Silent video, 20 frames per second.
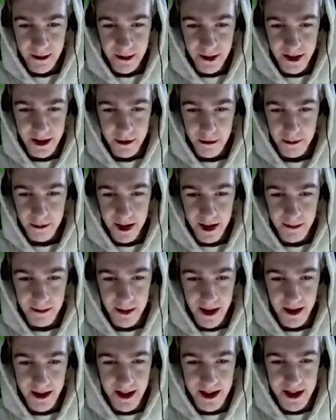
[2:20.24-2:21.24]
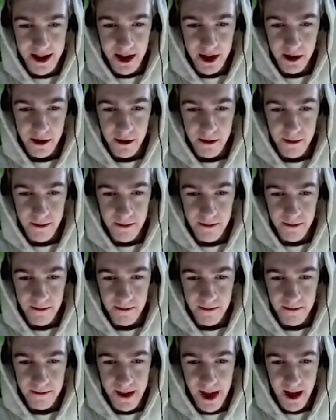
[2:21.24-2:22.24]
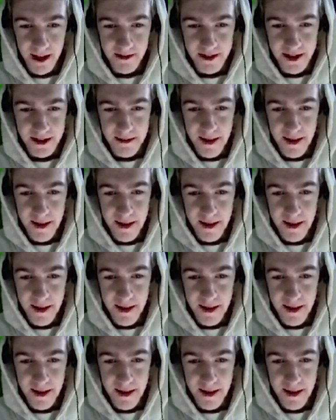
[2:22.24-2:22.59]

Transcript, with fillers: a wee little blood bat. That's cute. Out of his